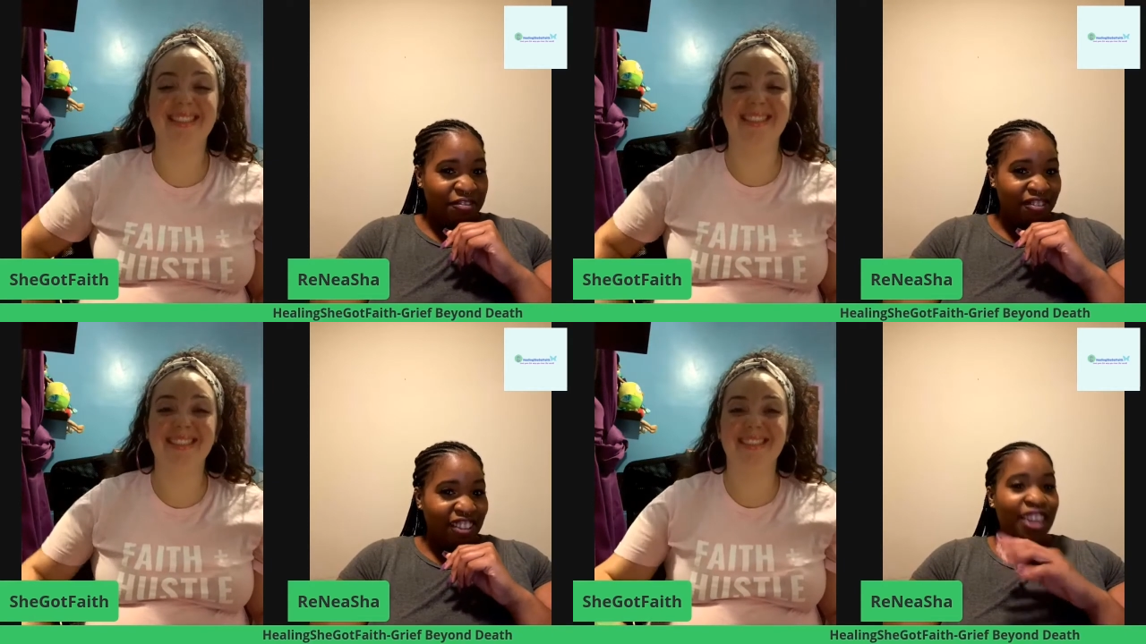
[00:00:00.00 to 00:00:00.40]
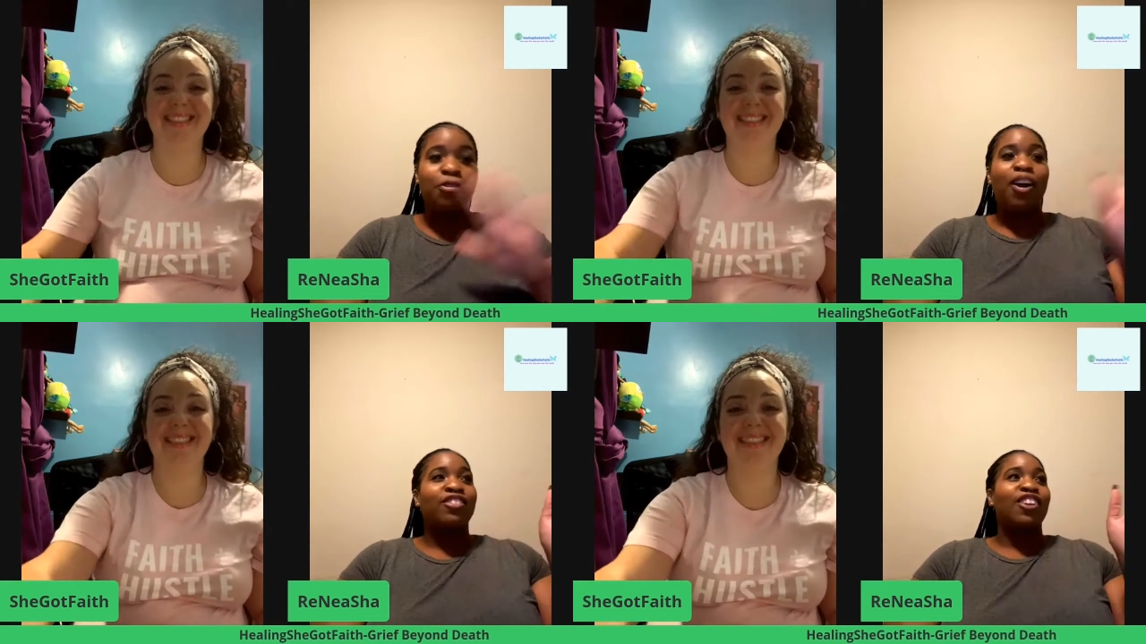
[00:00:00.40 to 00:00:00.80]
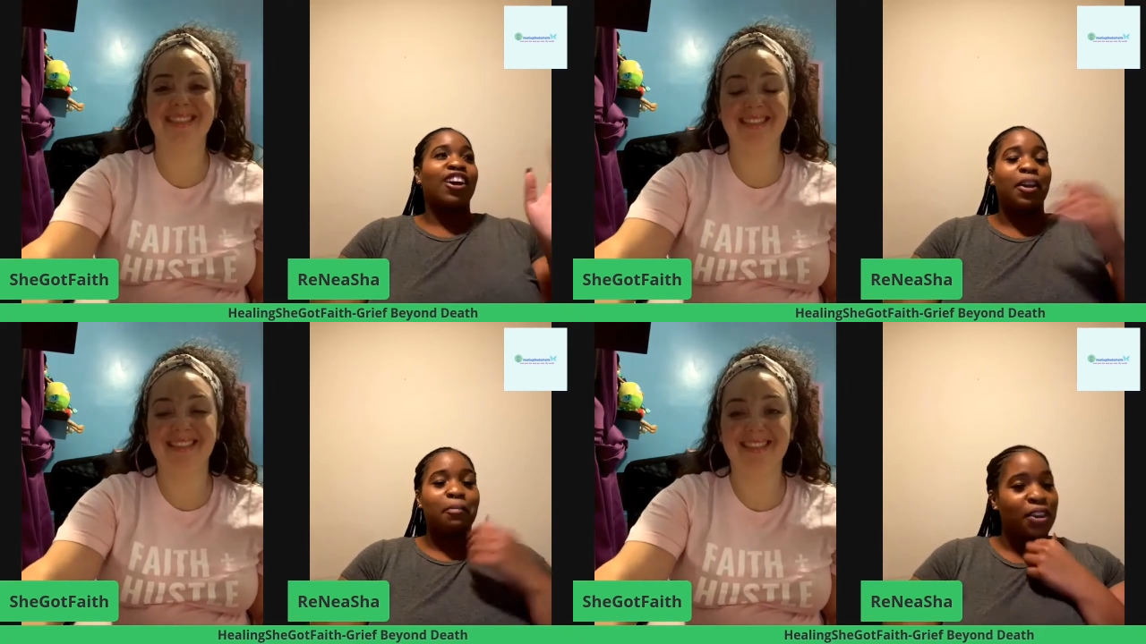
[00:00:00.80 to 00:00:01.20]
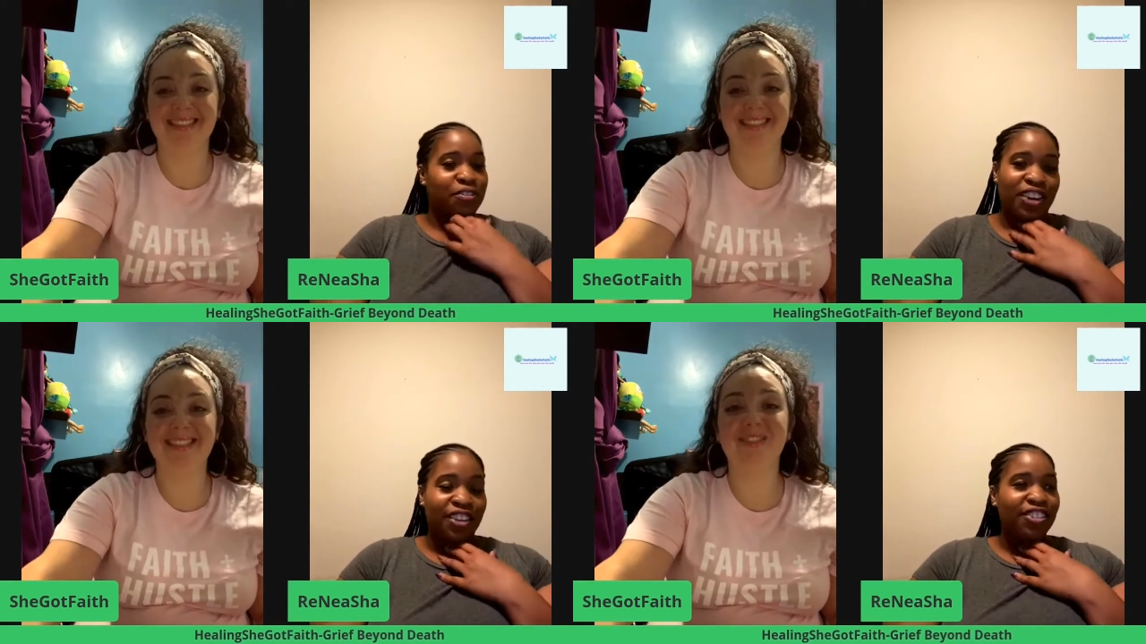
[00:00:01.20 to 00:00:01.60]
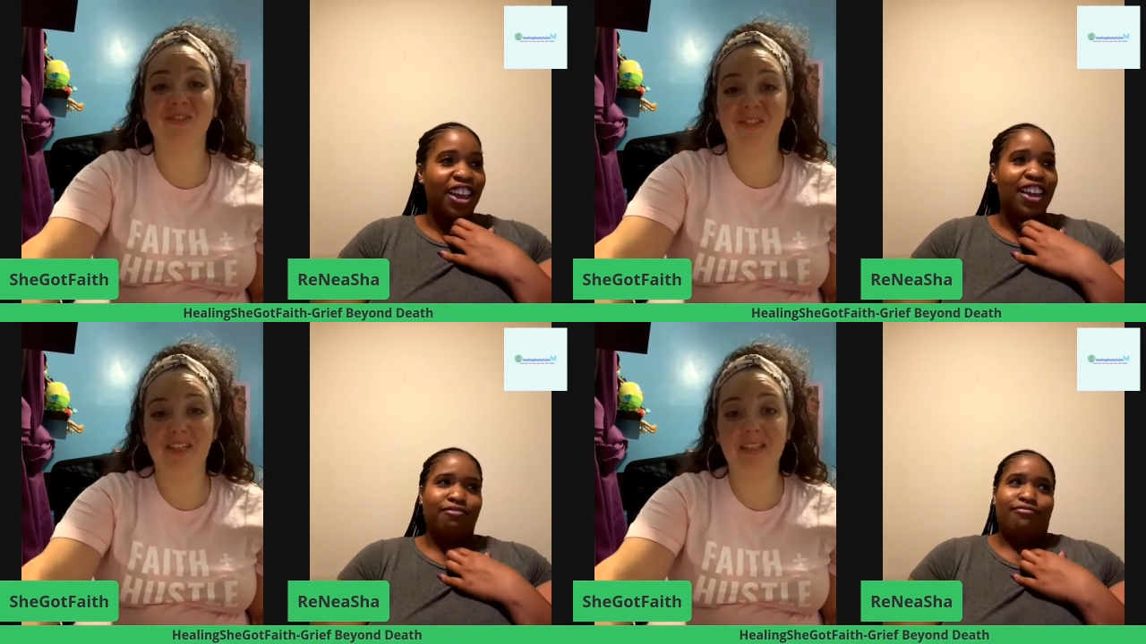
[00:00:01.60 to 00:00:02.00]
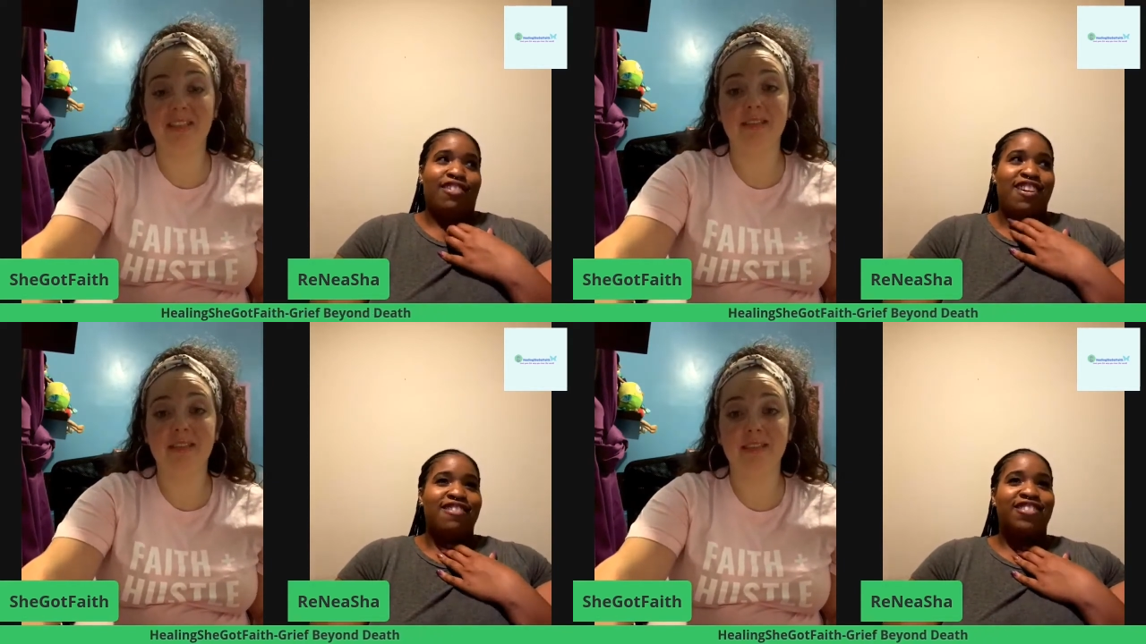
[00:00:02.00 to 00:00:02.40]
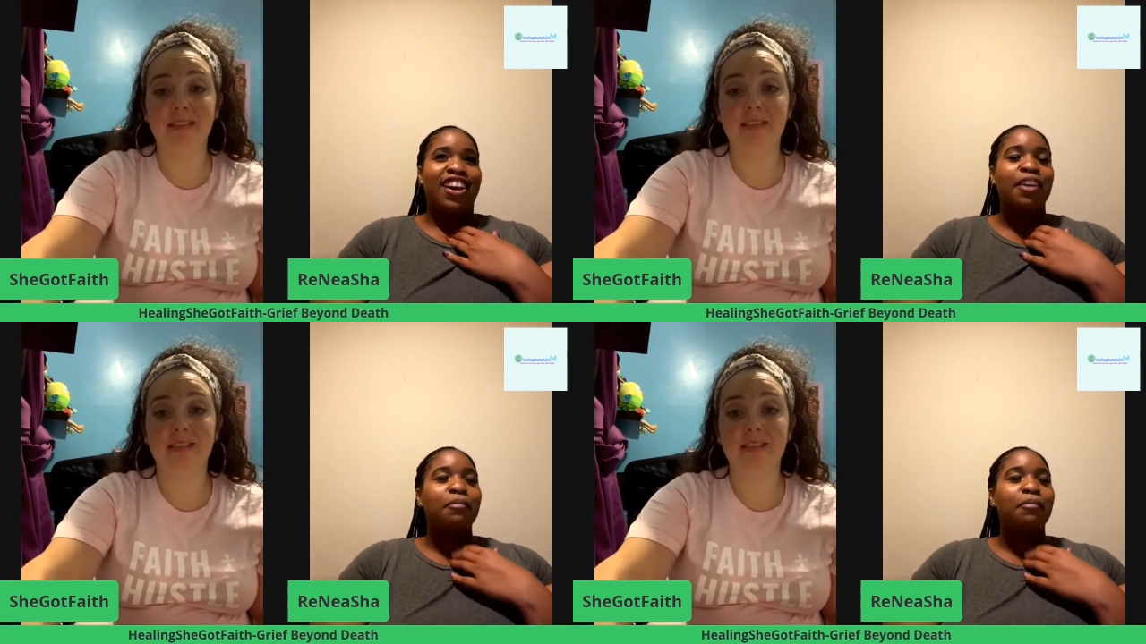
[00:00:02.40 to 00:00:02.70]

Speaker 1: They squashed all that beef. And I was like, right. oh, okay.